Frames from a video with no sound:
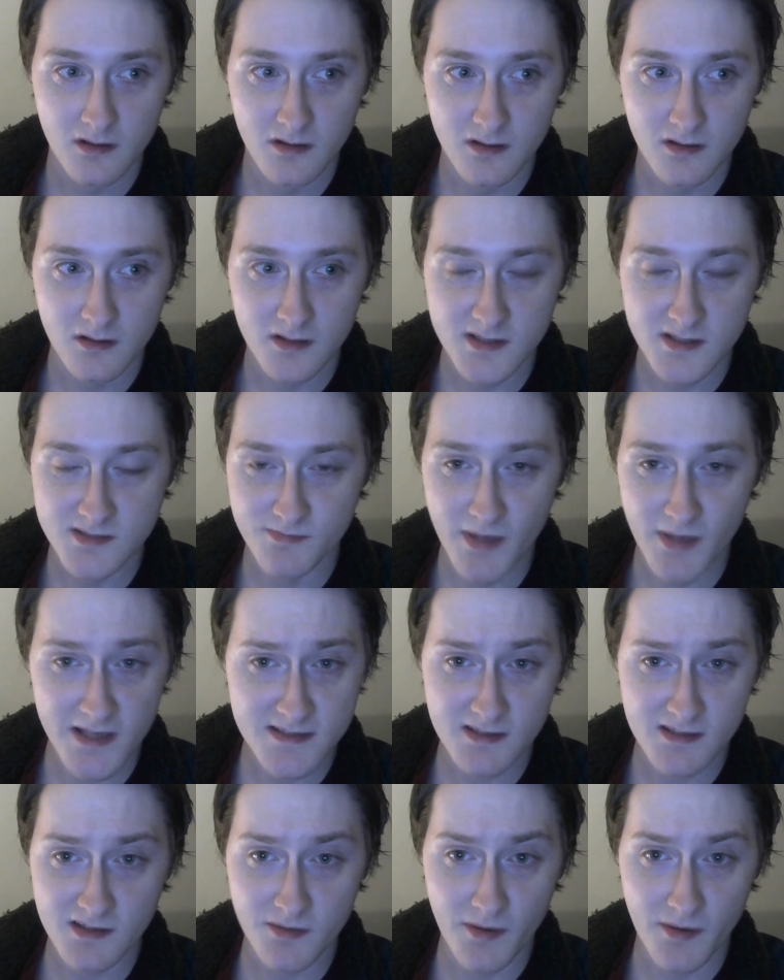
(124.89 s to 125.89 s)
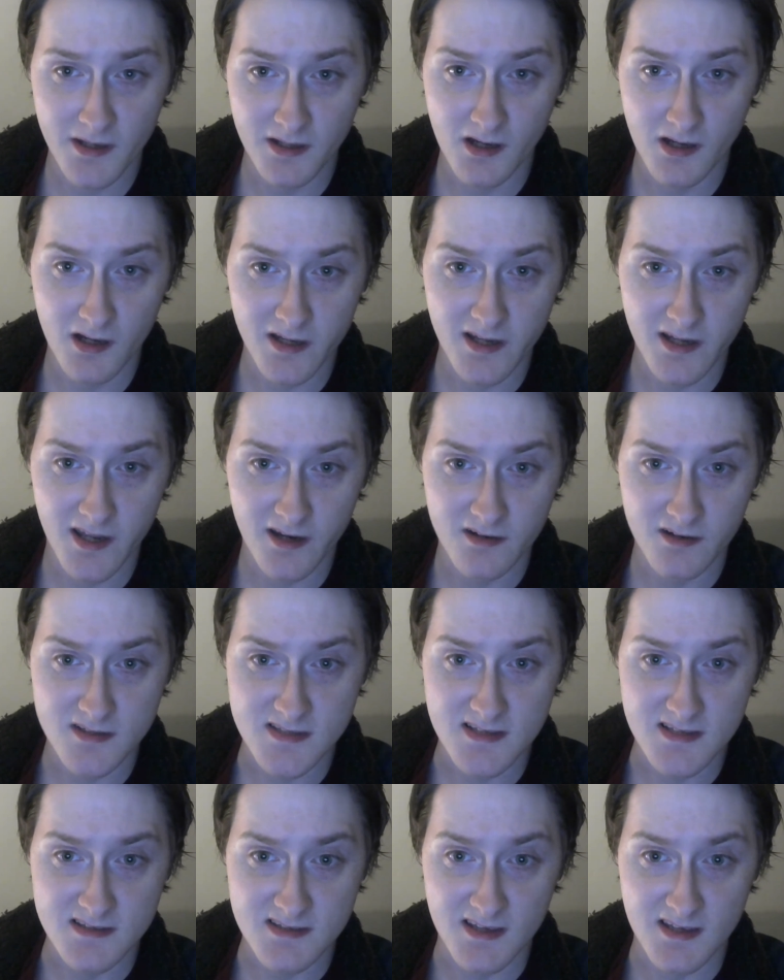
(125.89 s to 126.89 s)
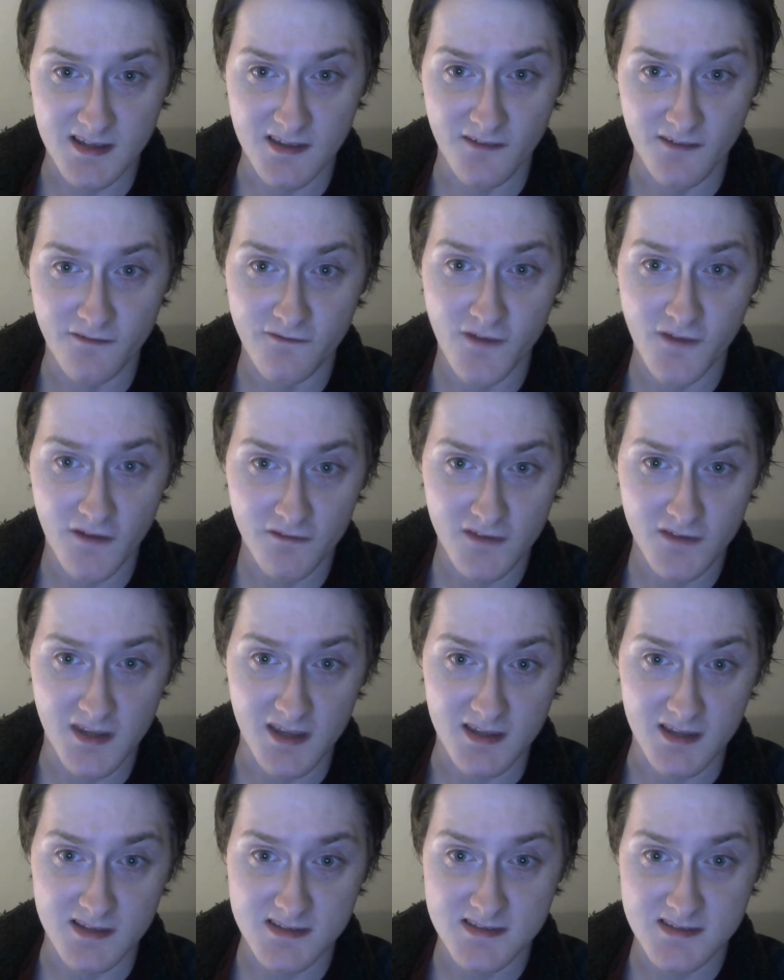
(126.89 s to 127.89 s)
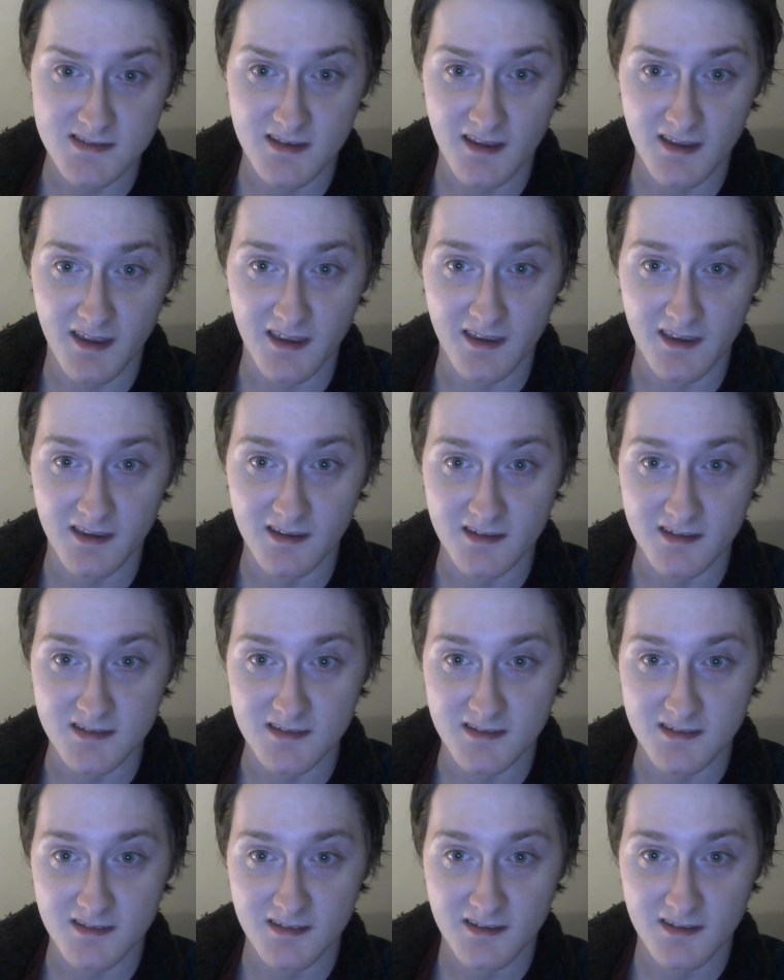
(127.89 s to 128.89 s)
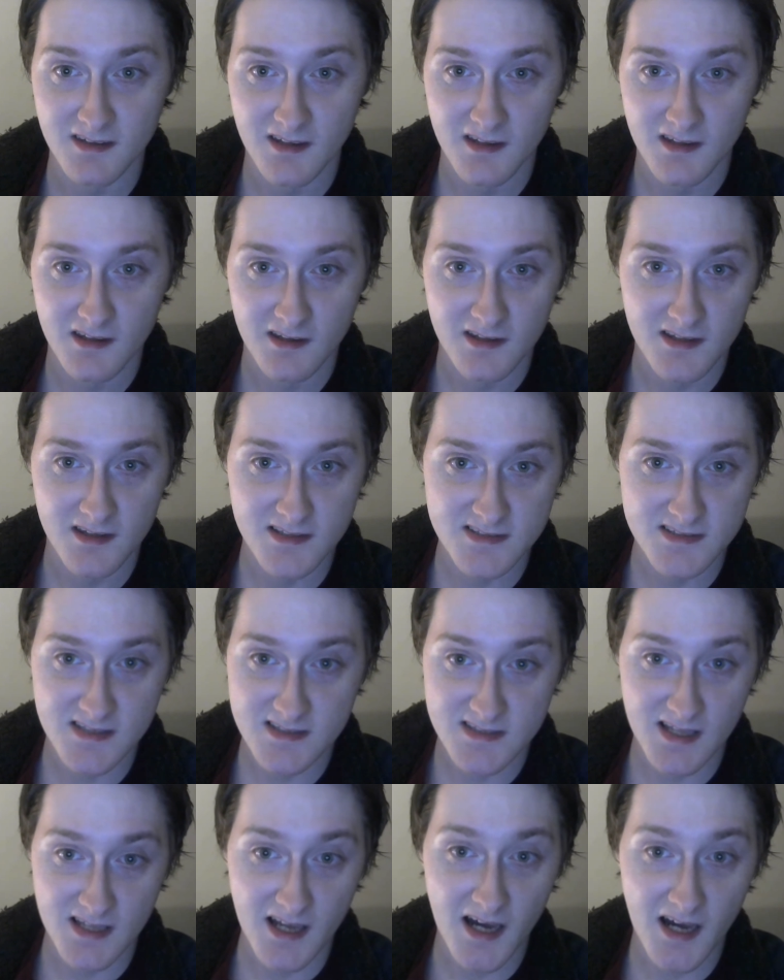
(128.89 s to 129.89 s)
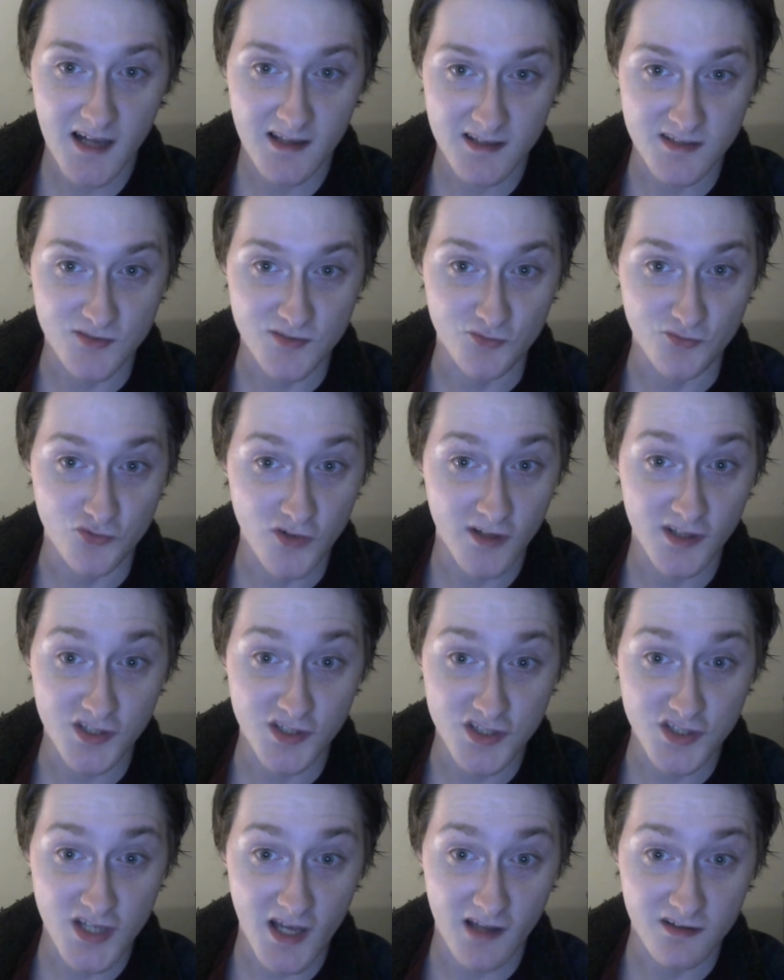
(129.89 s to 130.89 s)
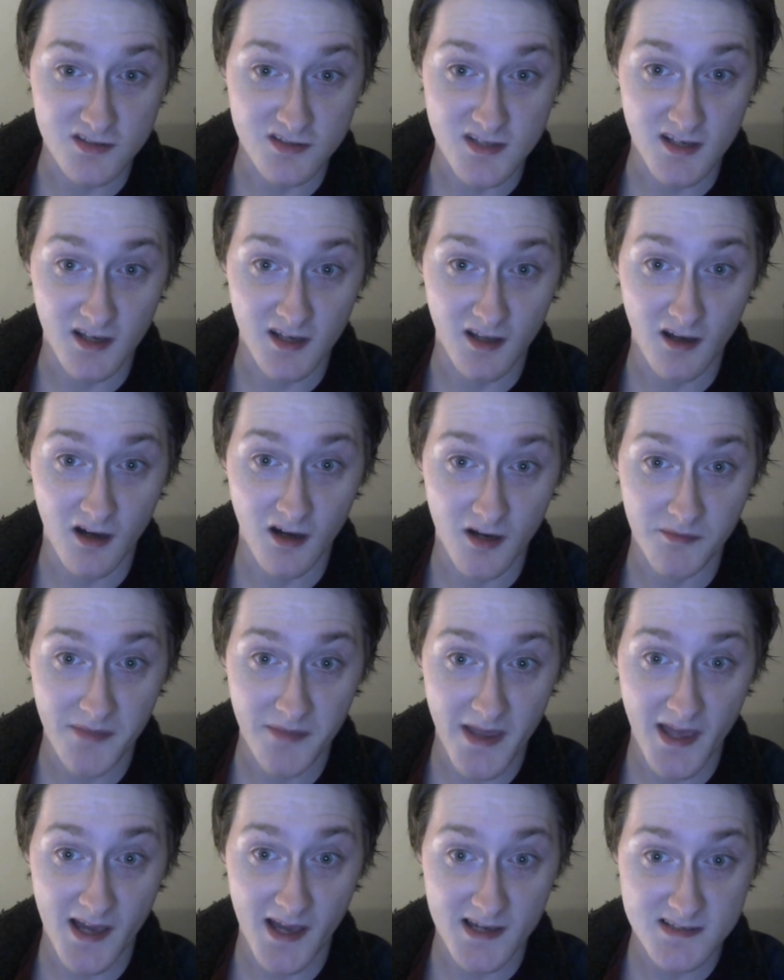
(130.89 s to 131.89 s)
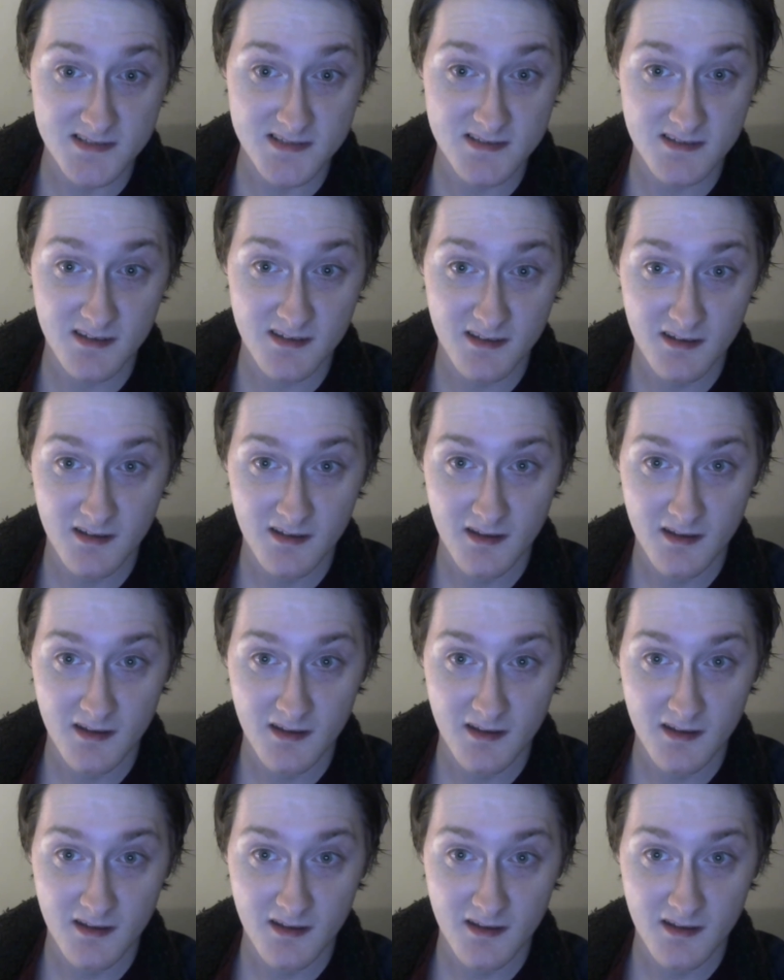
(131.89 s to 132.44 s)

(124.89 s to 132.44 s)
he's basically been cutting hair since like the 50s, and he says the colic is really challenging to cut past.